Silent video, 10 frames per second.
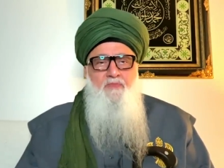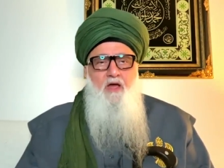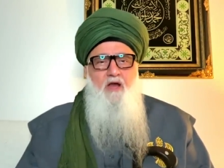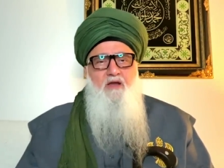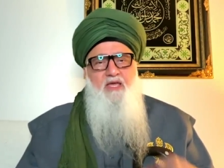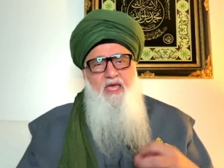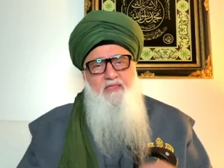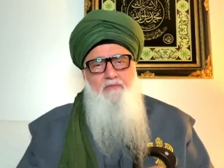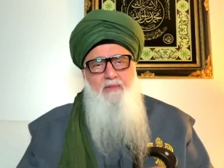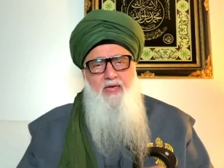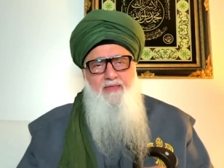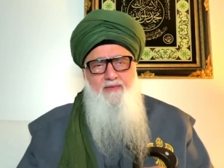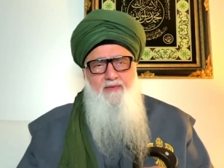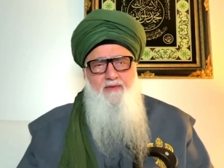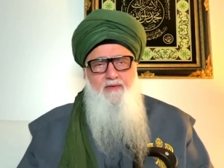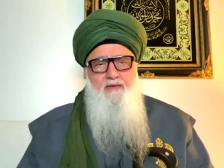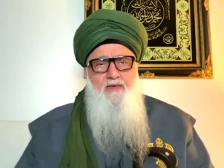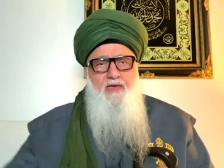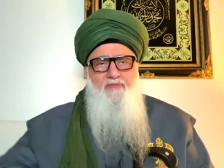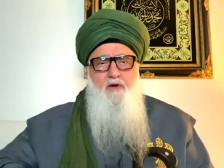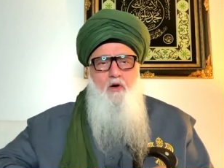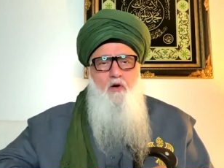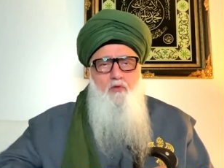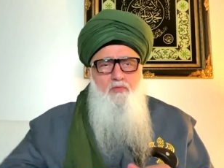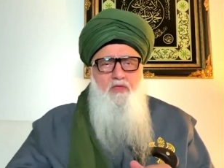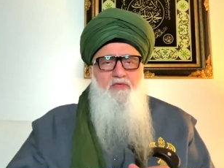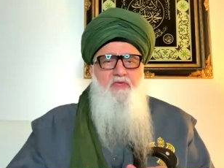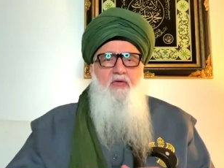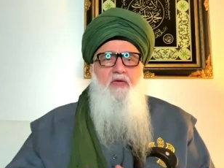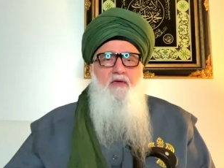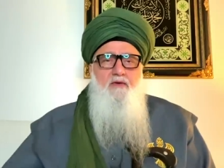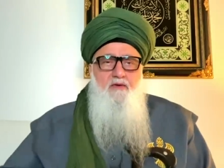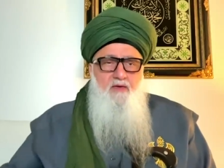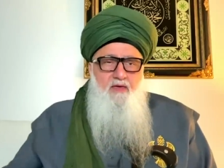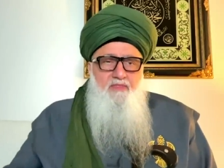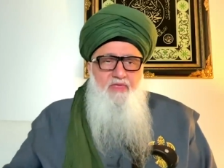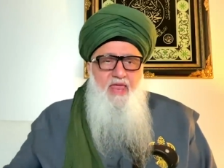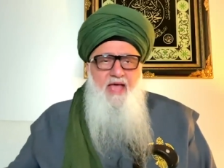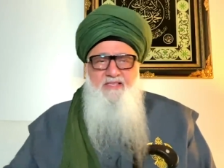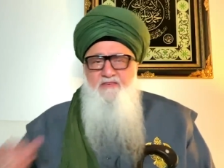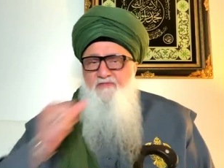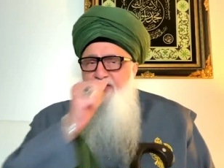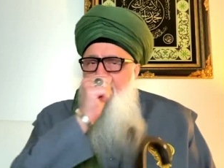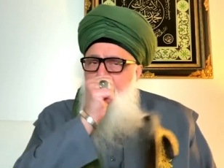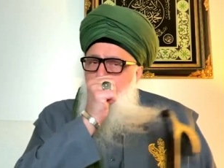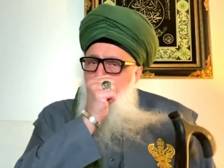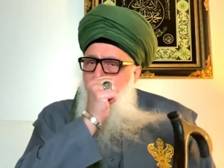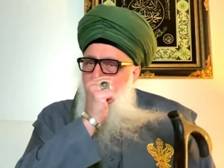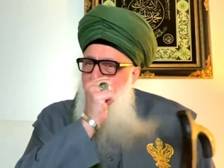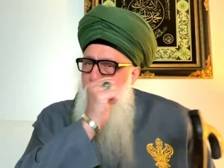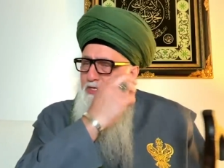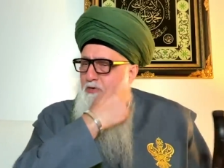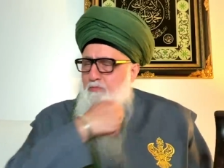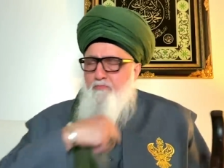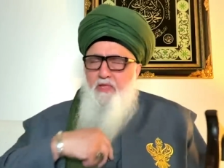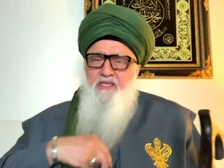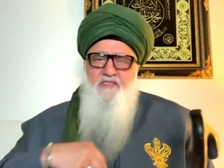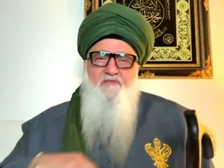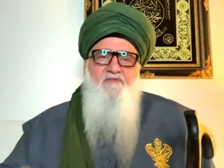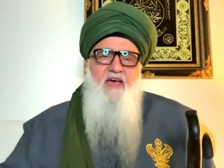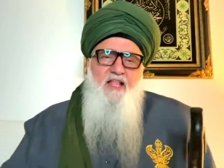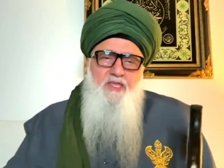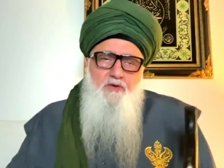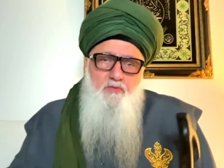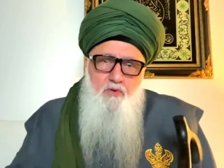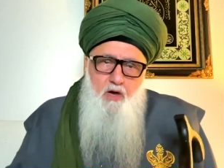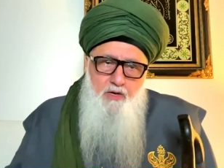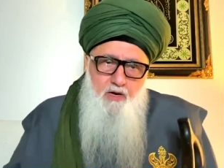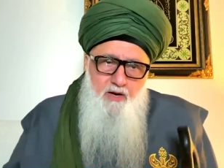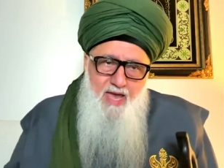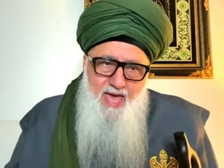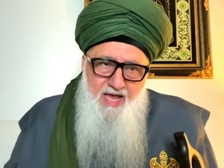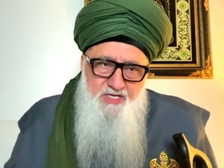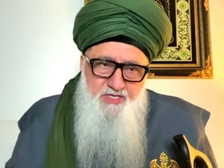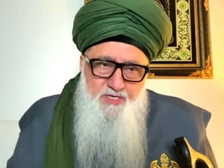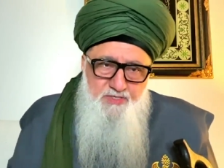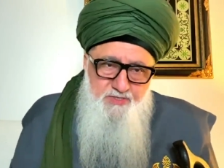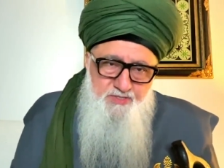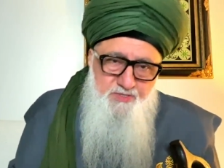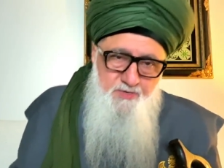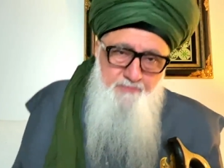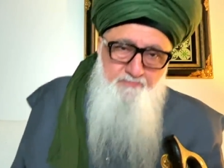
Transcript: Our khidmat, and the only thing that has a value, because we don't place a value on our actions.